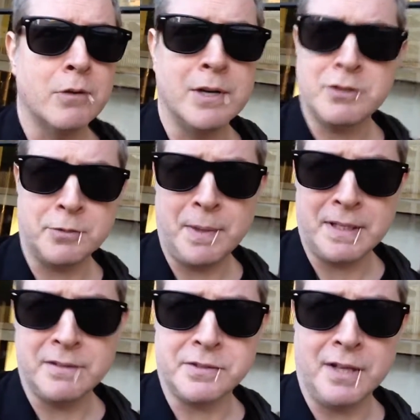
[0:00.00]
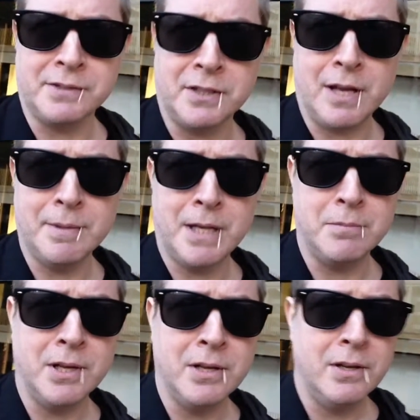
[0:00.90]
retrospective stuff still coming up.
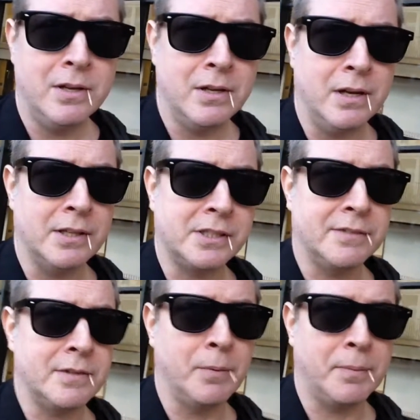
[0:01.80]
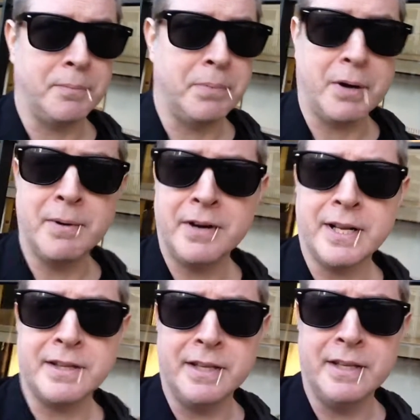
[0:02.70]
Stuff that will be
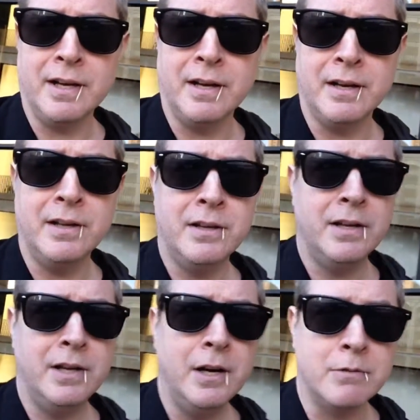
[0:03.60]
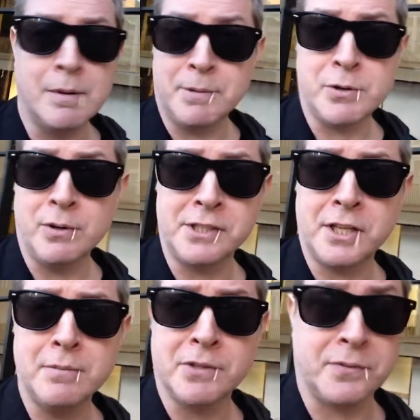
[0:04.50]
premiering at the repertory
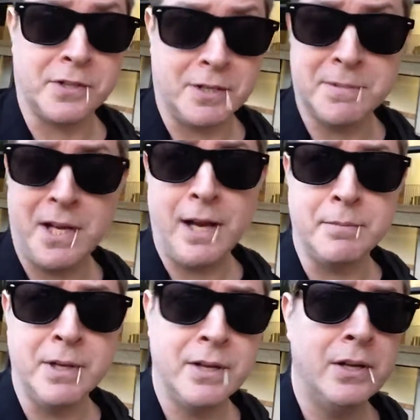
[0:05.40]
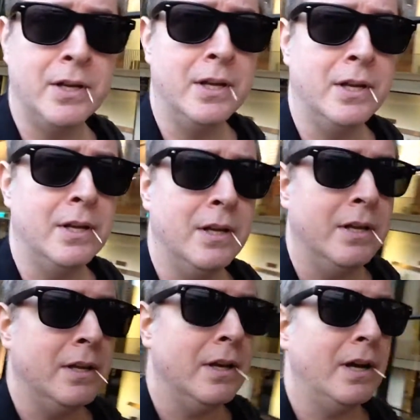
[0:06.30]
cinemas for some time.
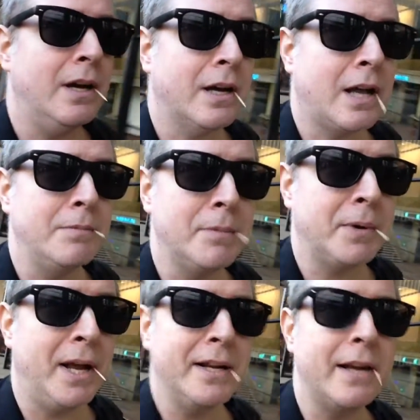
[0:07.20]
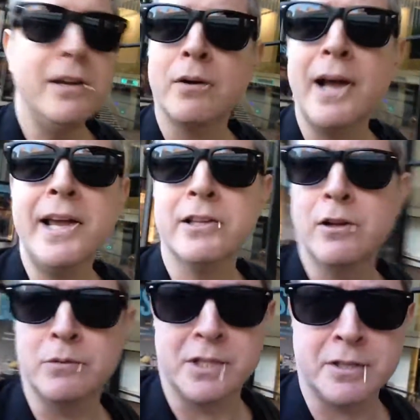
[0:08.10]
Come up here, and you know, I get
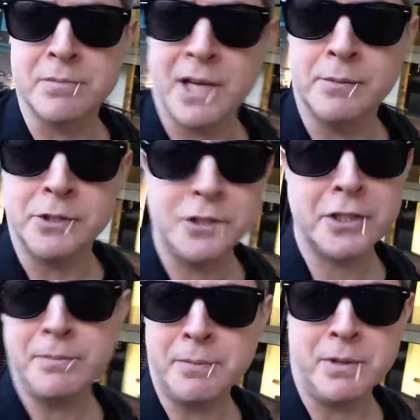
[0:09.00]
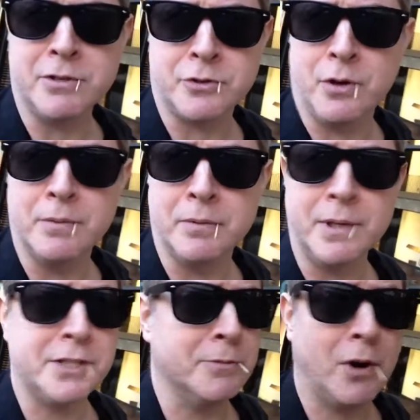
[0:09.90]
lonely sometimes. Just come up here and join me.
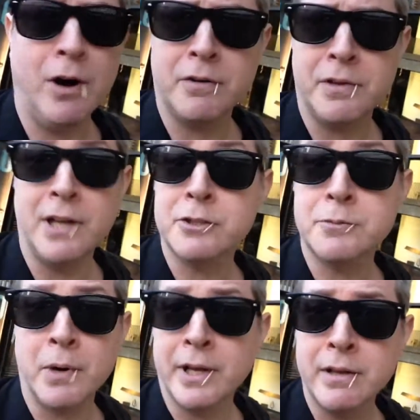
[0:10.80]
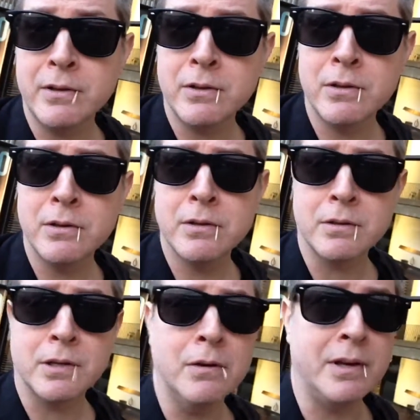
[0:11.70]
We'll get some coffee. I'll spring.
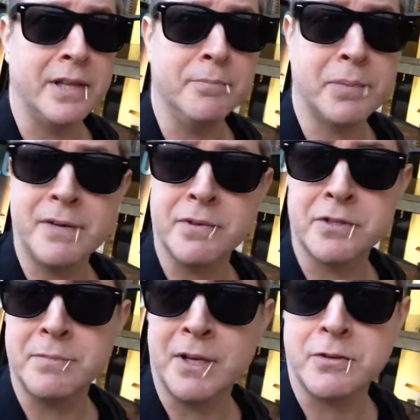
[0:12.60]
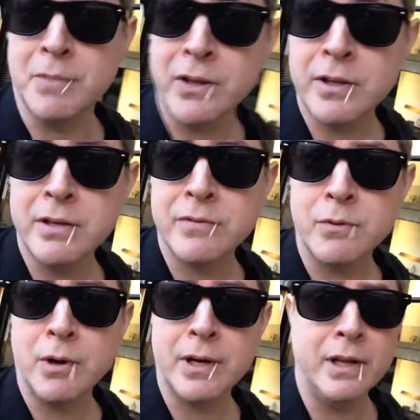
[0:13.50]
You know, I'll even pay for some extra milk if
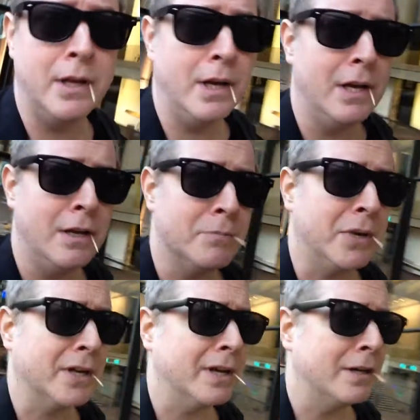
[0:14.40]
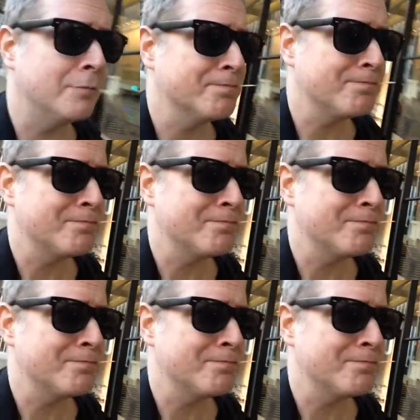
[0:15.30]
you want. But